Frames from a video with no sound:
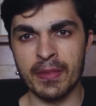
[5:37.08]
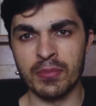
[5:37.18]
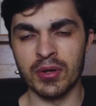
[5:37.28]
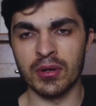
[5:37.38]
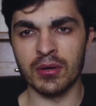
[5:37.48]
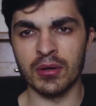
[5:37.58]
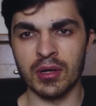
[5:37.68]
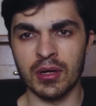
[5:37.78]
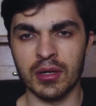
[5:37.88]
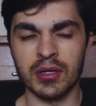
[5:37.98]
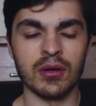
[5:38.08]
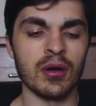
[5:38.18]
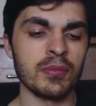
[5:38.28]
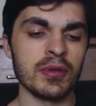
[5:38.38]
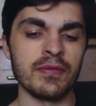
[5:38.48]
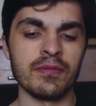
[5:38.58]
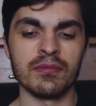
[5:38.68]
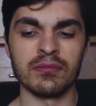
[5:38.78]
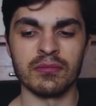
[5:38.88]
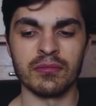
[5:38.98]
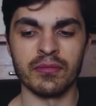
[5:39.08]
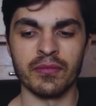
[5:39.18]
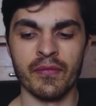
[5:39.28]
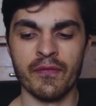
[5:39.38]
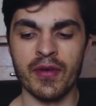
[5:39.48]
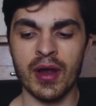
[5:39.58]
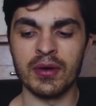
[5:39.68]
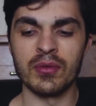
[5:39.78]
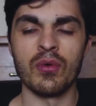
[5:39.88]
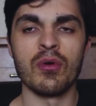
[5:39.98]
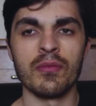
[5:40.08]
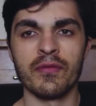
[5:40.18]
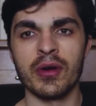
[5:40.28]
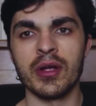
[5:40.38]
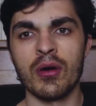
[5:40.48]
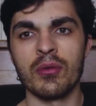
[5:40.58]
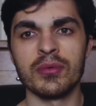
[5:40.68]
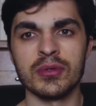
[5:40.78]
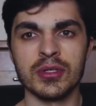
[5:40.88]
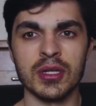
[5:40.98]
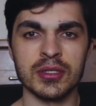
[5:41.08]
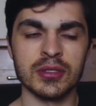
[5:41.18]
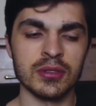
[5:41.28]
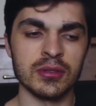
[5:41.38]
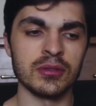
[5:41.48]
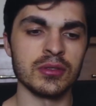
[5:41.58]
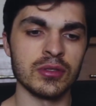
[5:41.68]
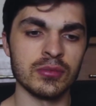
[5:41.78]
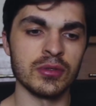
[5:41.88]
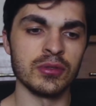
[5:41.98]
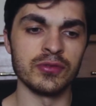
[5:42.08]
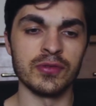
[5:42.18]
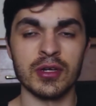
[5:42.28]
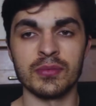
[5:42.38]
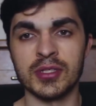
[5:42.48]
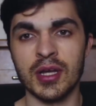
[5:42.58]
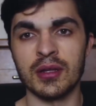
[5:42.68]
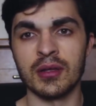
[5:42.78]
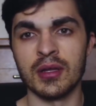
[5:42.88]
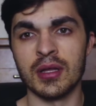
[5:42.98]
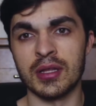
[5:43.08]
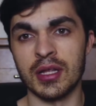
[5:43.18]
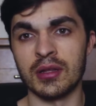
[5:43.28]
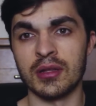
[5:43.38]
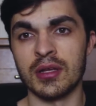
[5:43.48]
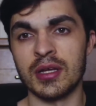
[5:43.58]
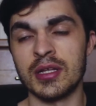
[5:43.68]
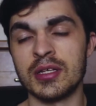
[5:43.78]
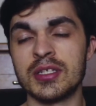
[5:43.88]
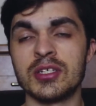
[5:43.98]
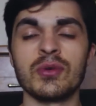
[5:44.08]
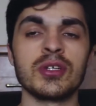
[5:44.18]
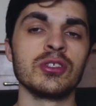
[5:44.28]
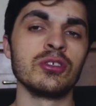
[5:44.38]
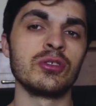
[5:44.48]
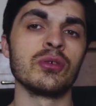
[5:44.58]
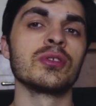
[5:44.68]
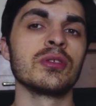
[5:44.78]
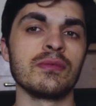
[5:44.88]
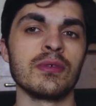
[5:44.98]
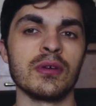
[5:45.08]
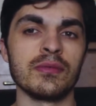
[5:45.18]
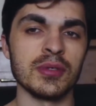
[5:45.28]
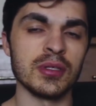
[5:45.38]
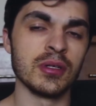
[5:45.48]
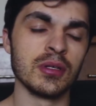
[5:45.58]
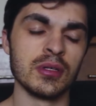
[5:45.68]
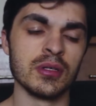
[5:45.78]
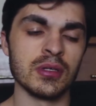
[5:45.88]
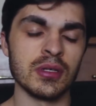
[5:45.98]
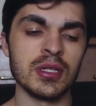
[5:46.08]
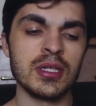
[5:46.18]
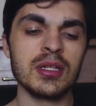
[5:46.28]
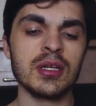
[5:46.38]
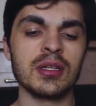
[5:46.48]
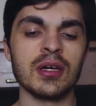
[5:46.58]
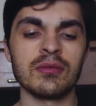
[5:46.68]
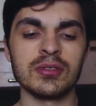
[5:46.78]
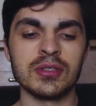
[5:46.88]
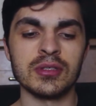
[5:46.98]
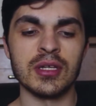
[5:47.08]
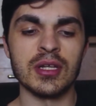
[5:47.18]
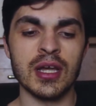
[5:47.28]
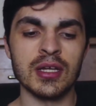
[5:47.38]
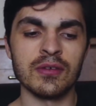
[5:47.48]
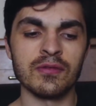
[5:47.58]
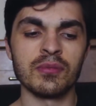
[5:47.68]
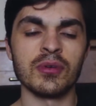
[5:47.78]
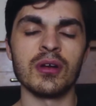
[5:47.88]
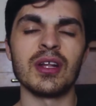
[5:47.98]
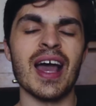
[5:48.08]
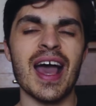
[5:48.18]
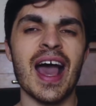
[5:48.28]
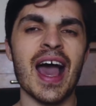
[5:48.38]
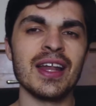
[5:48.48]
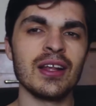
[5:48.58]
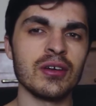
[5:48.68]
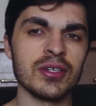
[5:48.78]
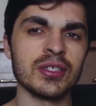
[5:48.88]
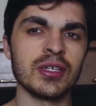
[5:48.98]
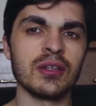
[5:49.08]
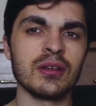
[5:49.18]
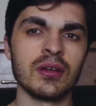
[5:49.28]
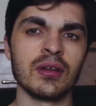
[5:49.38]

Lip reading: But I'd be very warm, very open to listening to someone who's very upset, that in a situation that doesn't involve me. And I did think that was a negative, but on analysing it